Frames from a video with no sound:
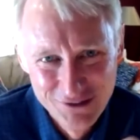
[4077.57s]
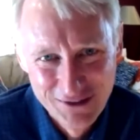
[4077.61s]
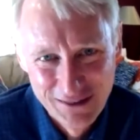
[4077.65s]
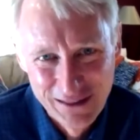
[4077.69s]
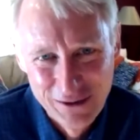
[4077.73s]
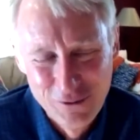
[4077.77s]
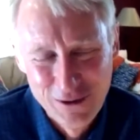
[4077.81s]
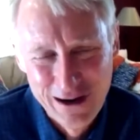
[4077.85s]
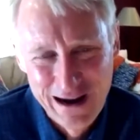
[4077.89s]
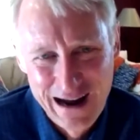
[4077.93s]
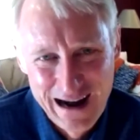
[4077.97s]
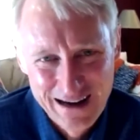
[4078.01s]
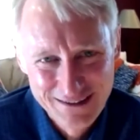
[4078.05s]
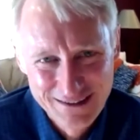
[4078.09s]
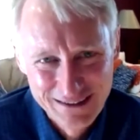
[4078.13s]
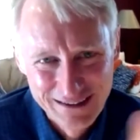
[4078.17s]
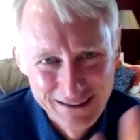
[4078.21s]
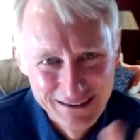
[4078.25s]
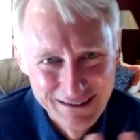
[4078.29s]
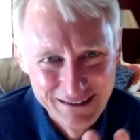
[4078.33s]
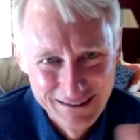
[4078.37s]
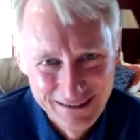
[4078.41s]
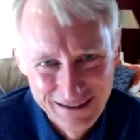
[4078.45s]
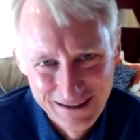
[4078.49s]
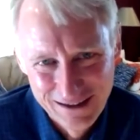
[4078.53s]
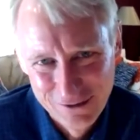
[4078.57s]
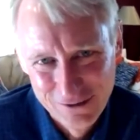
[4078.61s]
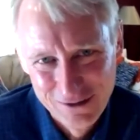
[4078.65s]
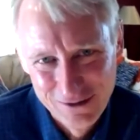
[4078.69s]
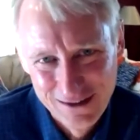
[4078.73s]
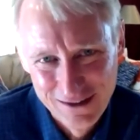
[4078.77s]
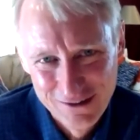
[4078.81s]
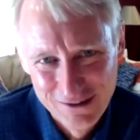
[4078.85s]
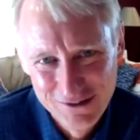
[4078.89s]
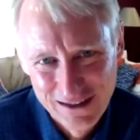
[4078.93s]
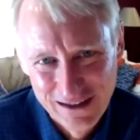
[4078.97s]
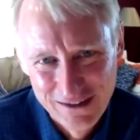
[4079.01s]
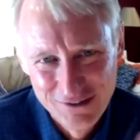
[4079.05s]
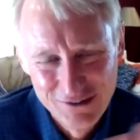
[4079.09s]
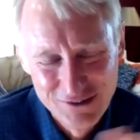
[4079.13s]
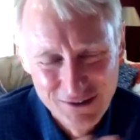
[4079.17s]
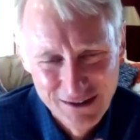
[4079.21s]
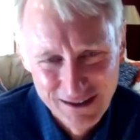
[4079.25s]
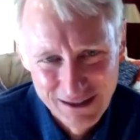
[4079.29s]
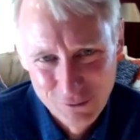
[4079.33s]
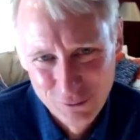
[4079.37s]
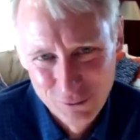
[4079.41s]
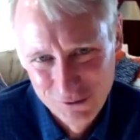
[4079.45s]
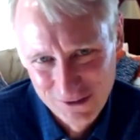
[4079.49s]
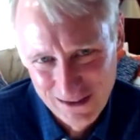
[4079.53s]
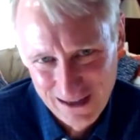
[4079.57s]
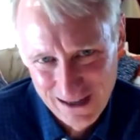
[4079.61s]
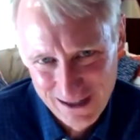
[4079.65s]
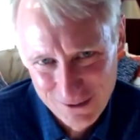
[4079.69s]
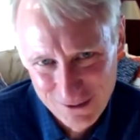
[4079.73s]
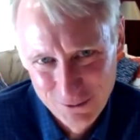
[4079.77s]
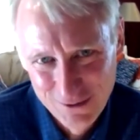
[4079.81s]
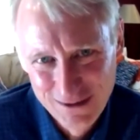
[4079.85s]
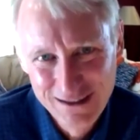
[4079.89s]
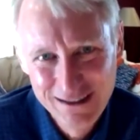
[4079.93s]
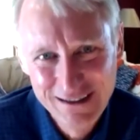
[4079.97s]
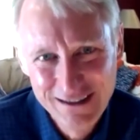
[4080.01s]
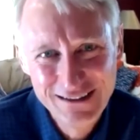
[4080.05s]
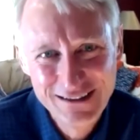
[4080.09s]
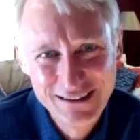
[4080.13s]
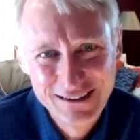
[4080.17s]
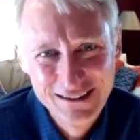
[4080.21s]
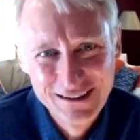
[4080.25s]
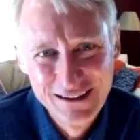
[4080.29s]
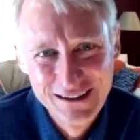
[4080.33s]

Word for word: So they were acting in a, in a sense like it was equity,